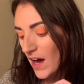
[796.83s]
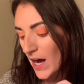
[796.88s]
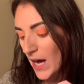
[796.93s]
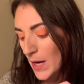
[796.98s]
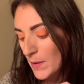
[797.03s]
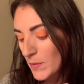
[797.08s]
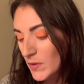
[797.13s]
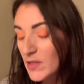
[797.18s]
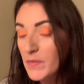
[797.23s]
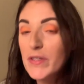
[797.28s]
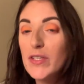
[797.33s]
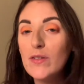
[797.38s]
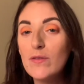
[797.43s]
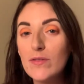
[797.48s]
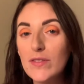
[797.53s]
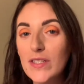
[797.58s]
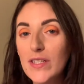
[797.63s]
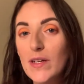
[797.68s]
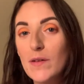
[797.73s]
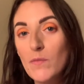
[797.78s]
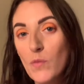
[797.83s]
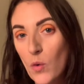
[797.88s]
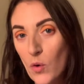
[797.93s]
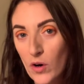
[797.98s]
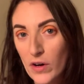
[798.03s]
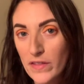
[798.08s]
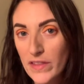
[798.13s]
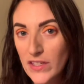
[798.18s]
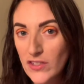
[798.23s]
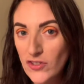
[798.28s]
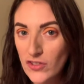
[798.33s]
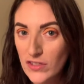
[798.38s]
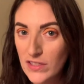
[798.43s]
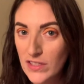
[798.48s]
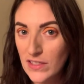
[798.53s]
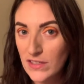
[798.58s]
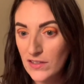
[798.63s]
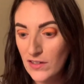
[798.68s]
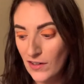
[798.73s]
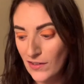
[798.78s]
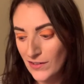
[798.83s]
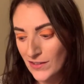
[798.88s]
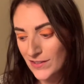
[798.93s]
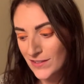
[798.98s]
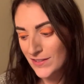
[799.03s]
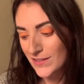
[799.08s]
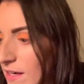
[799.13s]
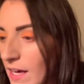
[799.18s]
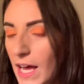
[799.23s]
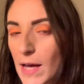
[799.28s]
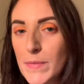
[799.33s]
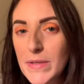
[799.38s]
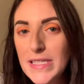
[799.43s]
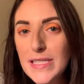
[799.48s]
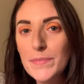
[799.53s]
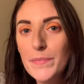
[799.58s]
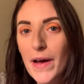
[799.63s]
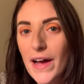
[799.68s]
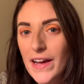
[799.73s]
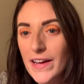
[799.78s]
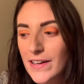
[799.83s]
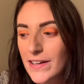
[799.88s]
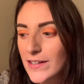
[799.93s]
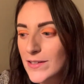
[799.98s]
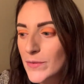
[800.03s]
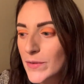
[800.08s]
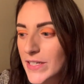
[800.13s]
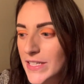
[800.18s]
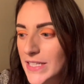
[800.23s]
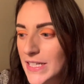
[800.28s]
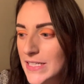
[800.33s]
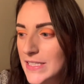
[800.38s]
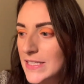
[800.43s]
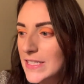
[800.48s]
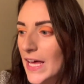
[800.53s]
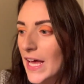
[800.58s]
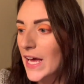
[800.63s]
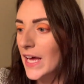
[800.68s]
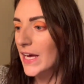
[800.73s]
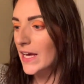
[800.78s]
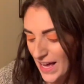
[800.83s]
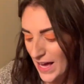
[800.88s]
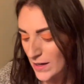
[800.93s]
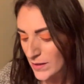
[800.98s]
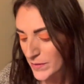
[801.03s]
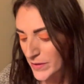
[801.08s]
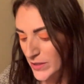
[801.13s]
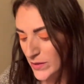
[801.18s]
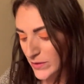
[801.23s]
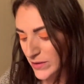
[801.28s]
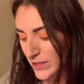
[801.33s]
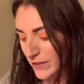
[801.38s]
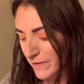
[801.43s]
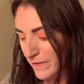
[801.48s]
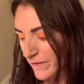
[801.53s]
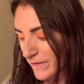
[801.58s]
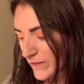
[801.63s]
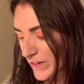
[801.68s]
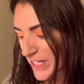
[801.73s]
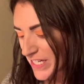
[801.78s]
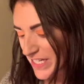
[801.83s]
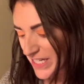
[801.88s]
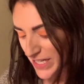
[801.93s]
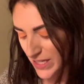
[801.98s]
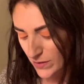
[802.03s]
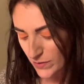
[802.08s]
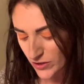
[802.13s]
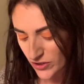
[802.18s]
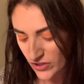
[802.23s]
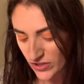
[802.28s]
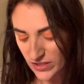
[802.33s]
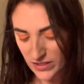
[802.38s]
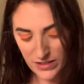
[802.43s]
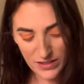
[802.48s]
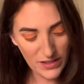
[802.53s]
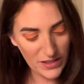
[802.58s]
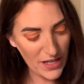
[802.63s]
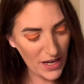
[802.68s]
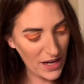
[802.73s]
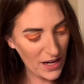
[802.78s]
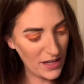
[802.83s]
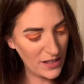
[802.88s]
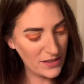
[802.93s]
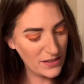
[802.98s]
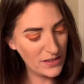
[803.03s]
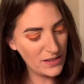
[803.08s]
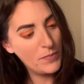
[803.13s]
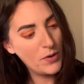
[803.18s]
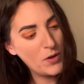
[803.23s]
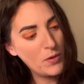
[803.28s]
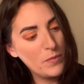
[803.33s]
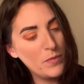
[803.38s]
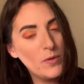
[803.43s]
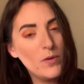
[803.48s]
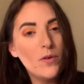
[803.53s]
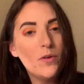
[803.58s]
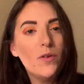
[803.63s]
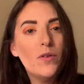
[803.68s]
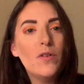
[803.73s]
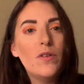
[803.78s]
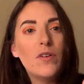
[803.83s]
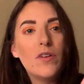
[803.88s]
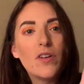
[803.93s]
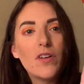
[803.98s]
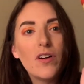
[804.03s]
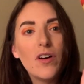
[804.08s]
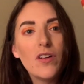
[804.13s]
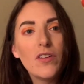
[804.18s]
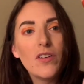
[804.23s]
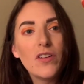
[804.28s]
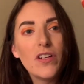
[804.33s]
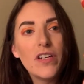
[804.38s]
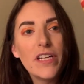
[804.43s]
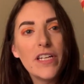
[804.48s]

I'm gonna be using more than just these colors. I'm inspired, what can I say? I'm gonna be using Freaky, which is that purple color